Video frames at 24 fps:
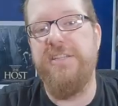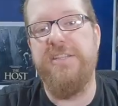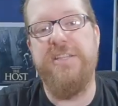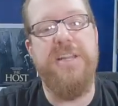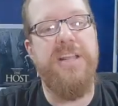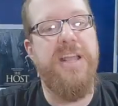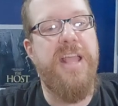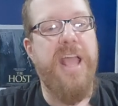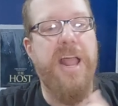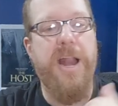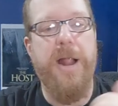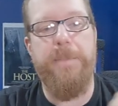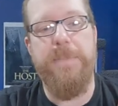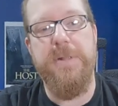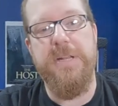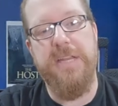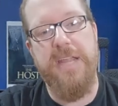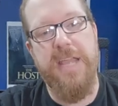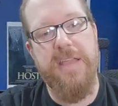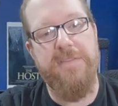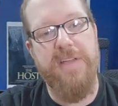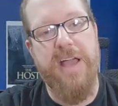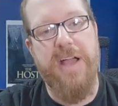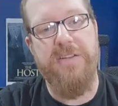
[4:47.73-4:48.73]
easy to get up
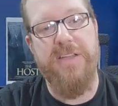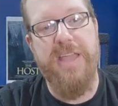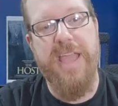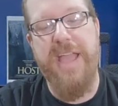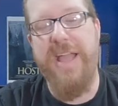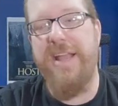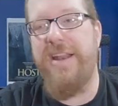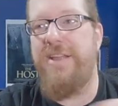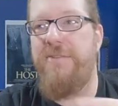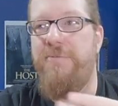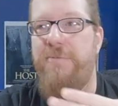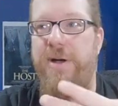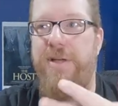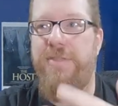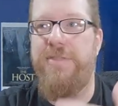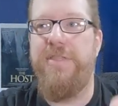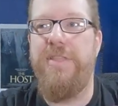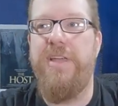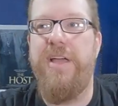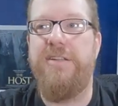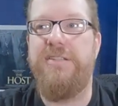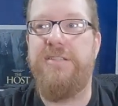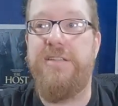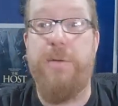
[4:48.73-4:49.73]
and give out candy
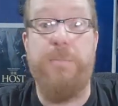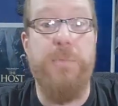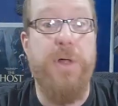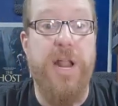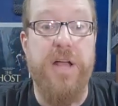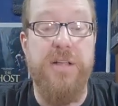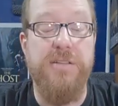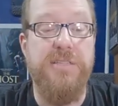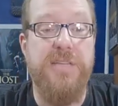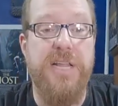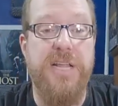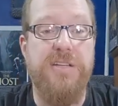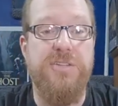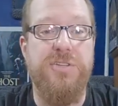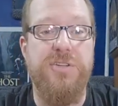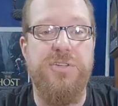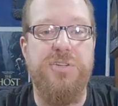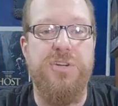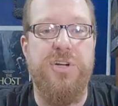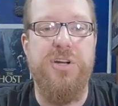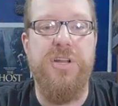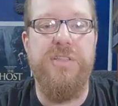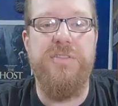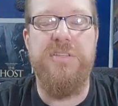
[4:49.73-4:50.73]
while someone else takes
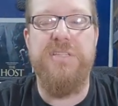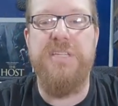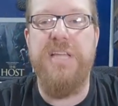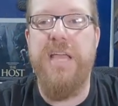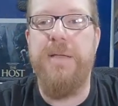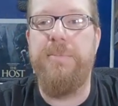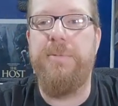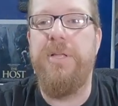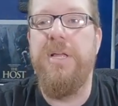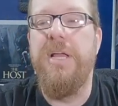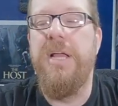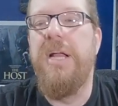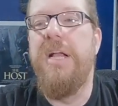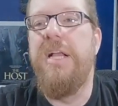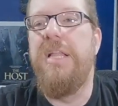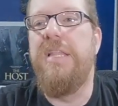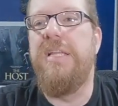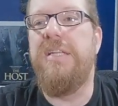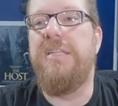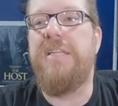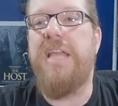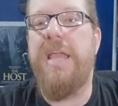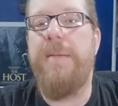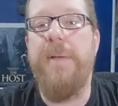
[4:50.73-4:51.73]
their turn at the table.
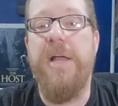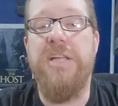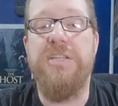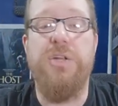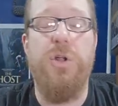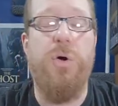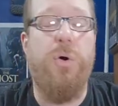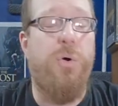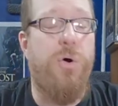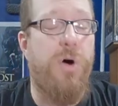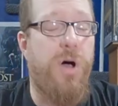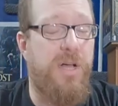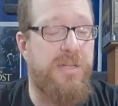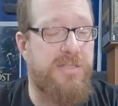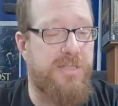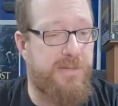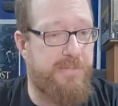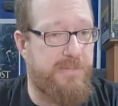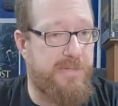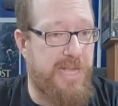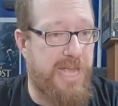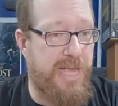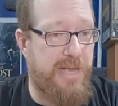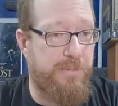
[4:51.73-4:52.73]
This game has an
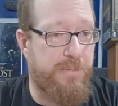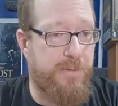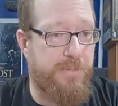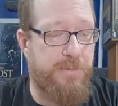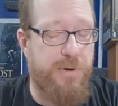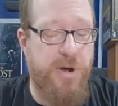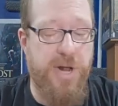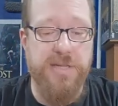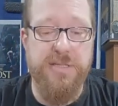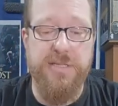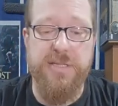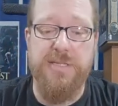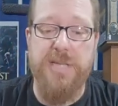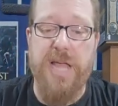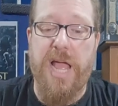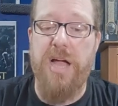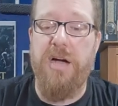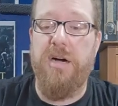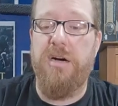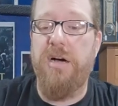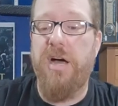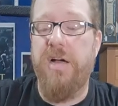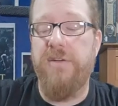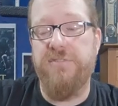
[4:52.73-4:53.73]
awesome table presence.
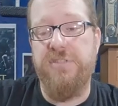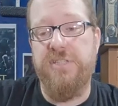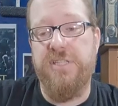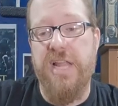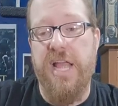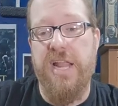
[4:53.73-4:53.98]
I love